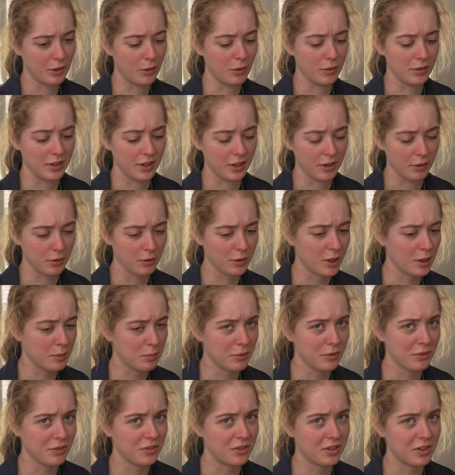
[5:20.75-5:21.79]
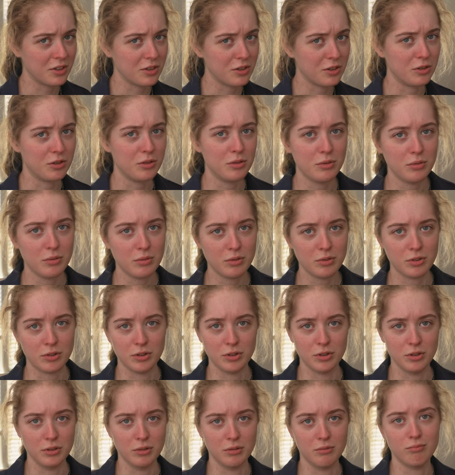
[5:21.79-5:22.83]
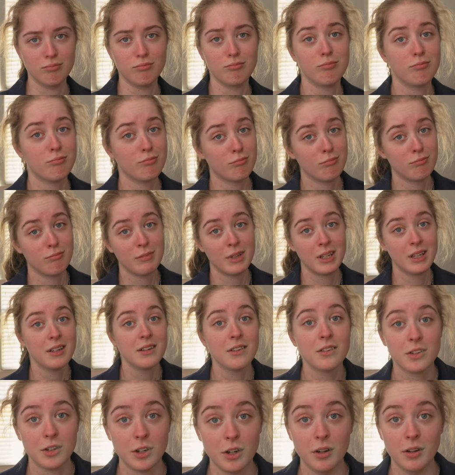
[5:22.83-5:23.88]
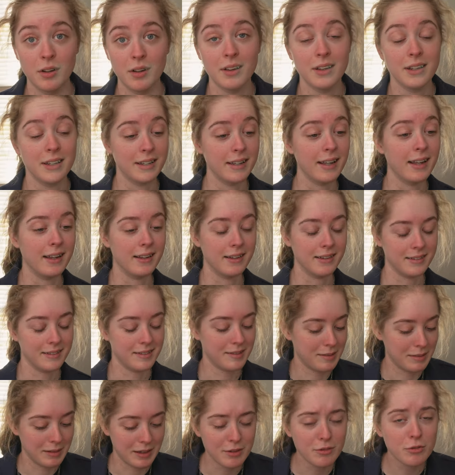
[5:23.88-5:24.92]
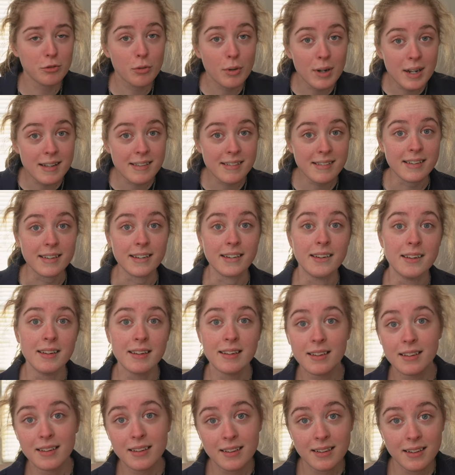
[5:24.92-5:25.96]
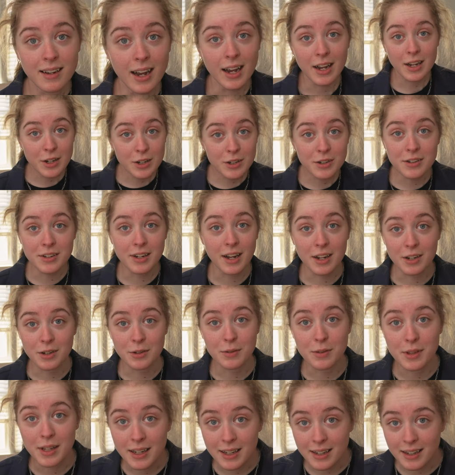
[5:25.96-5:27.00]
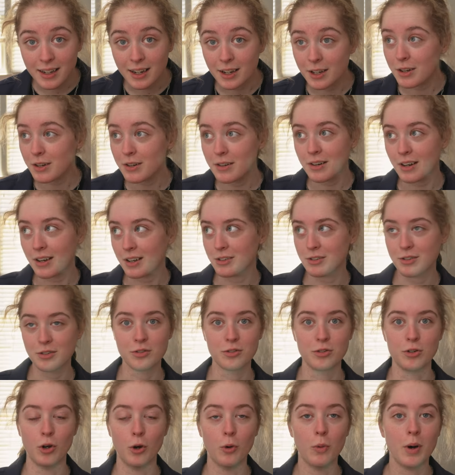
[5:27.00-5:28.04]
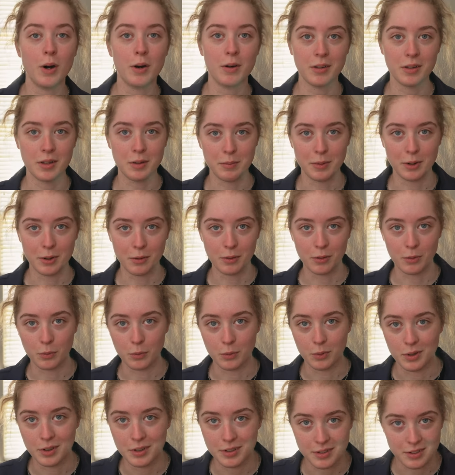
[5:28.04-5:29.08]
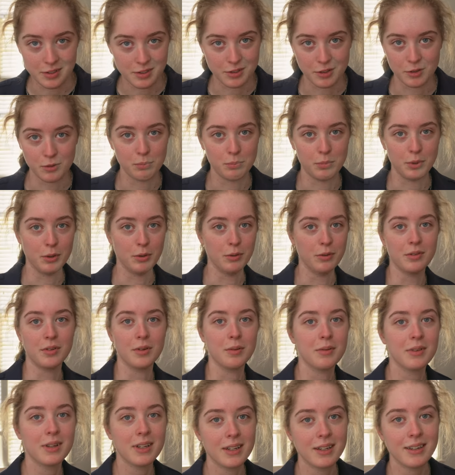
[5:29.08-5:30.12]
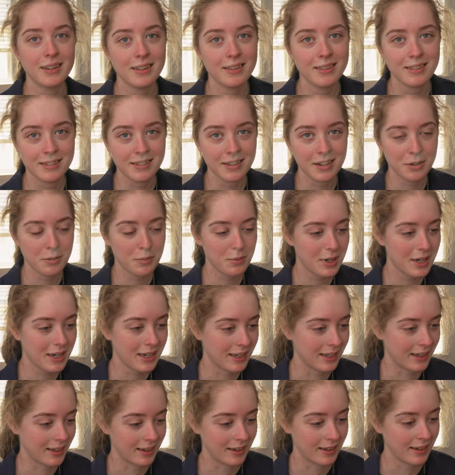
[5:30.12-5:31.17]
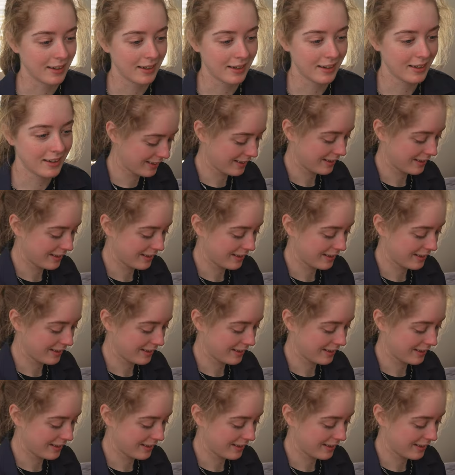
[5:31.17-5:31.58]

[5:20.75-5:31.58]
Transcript: all the other couples did too, so... Still, uh, that's crazy. I could not do that. I could not just go out in the middle of the woods and just build something. No way.